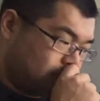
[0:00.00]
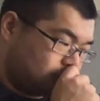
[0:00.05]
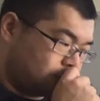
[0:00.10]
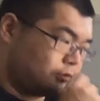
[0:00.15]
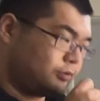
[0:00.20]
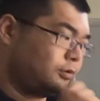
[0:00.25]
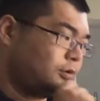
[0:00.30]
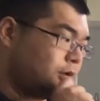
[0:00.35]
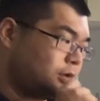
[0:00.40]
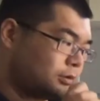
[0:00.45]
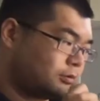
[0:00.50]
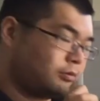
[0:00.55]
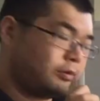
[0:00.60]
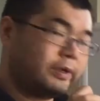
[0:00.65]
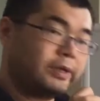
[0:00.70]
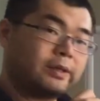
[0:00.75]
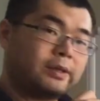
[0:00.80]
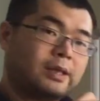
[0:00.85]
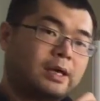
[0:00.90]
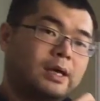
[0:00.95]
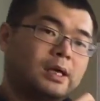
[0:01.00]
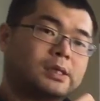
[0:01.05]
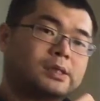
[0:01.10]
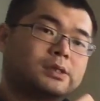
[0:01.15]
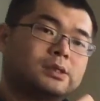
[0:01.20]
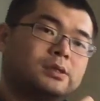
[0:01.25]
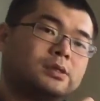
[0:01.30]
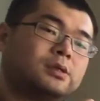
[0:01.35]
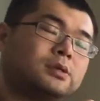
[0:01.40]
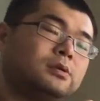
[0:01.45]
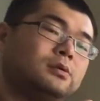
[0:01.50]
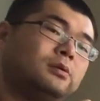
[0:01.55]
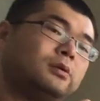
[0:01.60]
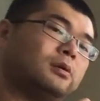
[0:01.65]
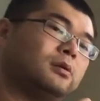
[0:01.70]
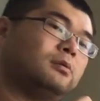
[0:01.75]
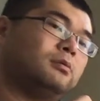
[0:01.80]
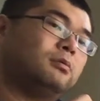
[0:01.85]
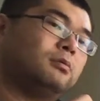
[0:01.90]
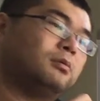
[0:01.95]
you agree that you
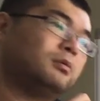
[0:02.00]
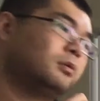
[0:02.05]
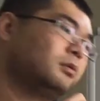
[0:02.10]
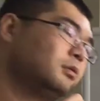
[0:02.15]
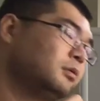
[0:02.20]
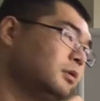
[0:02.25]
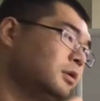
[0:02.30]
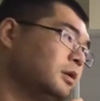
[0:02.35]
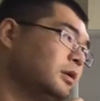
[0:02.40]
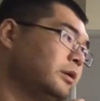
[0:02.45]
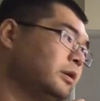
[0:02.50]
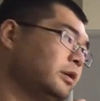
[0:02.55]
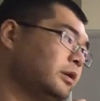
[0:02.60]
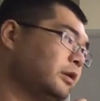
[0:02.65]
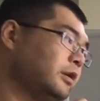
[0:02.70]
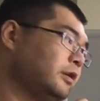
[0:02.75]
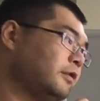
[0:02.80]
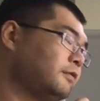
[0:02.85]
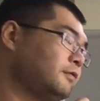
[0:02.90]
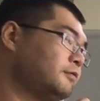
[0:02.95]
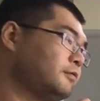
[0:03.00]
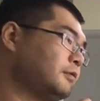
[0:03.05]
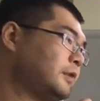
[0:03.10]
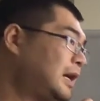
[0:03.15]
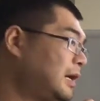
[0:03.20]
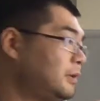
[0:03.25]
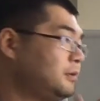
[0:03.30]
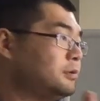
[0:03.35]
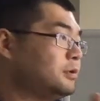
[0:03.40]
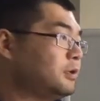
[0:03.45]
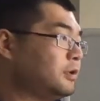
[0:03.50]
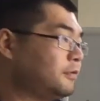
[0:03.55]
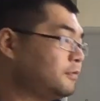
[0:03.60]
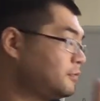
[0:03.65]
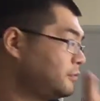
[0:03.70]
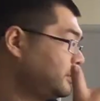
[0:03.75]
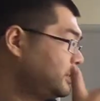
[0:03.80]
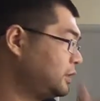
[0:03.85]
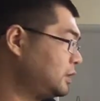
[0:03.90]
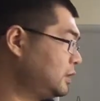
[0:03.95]
know, if I don't know, if
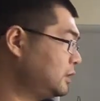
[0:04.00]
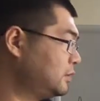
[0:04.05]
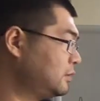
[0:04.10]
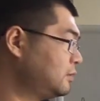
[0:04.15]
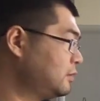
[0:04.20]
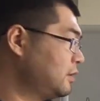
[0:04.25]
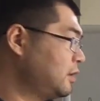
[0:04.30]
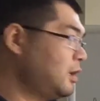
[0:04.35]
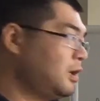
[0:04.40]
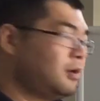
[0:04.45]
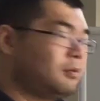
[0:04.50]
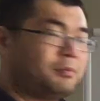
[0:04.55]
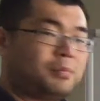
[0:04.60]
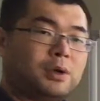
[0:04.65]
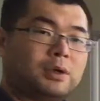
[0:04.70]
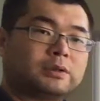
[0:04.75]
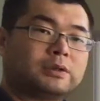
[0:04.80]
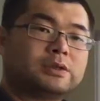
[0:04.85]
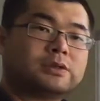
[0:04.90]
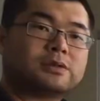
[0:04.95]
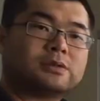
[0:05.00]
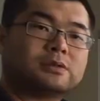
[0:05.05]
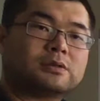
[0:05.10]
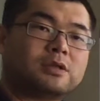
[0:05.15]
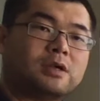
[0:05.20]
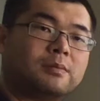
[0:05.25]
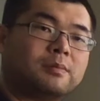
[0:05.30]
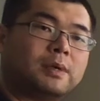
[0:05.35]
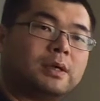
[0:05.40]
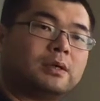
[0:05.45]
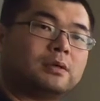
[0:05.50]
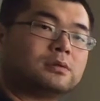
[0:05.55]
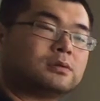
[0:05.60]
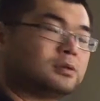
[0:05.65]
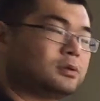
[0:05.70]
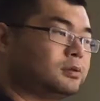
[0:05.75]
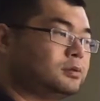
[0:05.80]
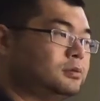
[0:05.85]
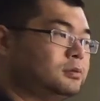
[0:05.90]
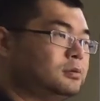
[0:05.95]
we partition them
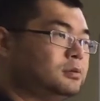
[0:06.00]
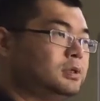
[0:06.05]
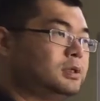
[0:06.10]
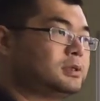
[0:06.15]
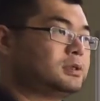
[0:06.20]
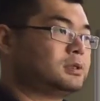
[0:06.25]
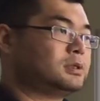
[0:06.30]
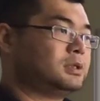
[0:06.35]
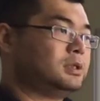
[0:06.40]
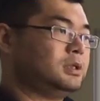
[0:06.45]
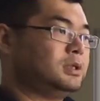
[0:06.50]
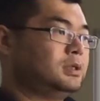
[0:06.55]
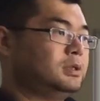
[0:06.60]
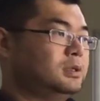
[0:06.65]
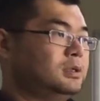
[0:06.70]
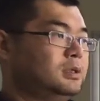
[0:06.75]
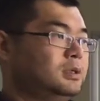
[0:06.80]
into, let's see,